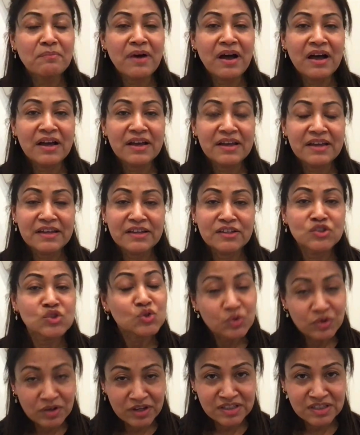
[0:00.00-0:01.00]
by
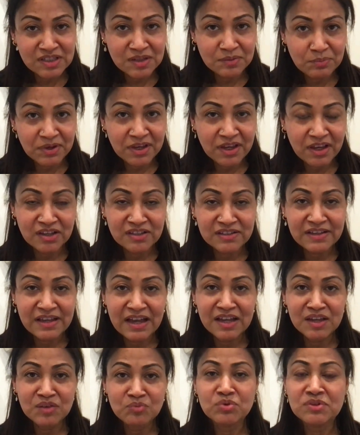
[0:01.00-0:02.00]
students because
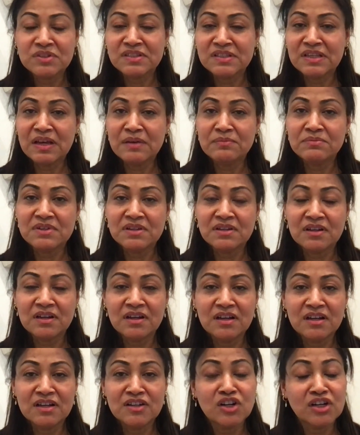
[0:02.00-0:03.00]
I precept
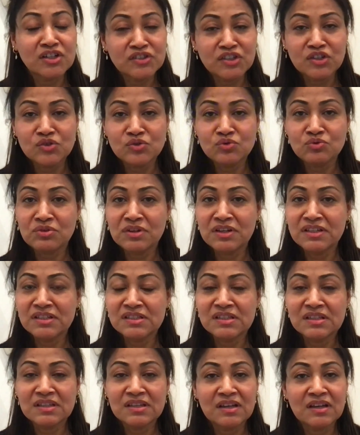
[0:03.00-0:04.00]
nursing
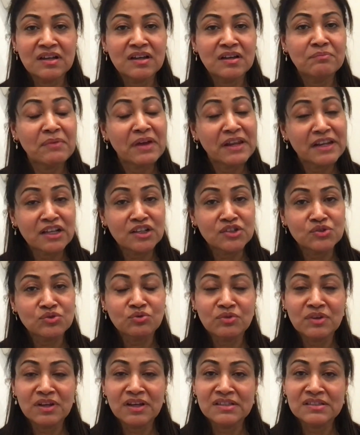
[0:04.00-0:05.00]
students, medical
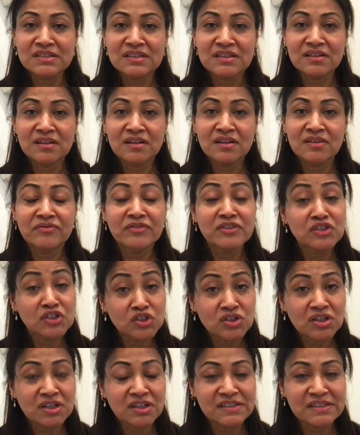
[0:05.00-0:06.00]
students,
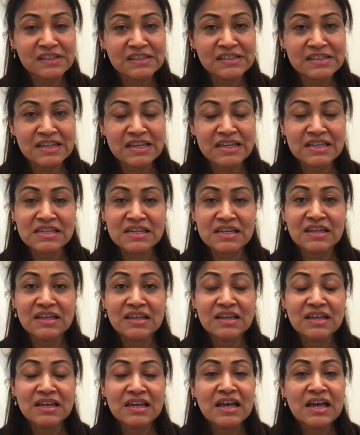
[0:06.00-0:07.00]
physician assistant,
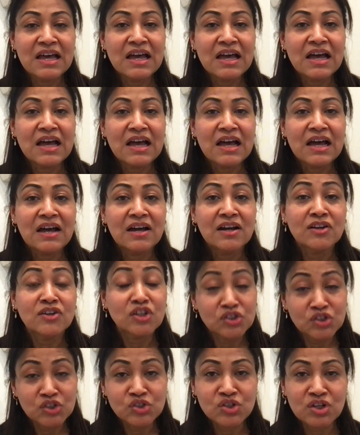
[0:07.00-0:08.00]

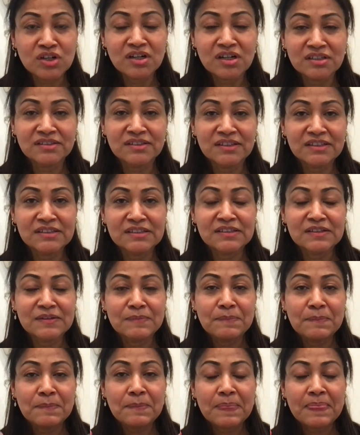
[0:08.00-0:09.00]
registered nurses.
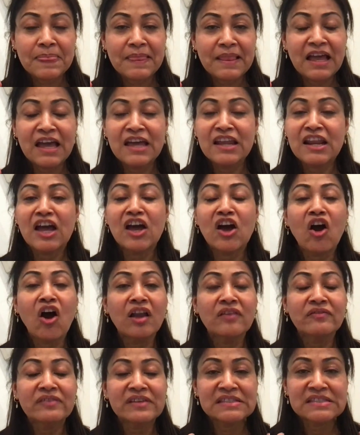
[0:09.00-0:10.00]
And I
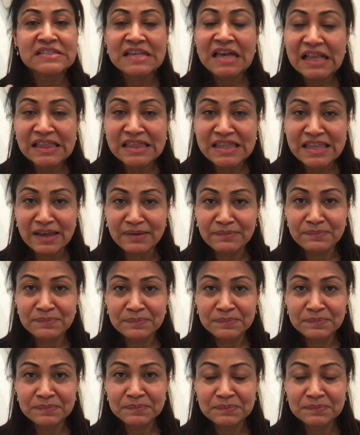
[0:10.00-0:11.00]
always tell them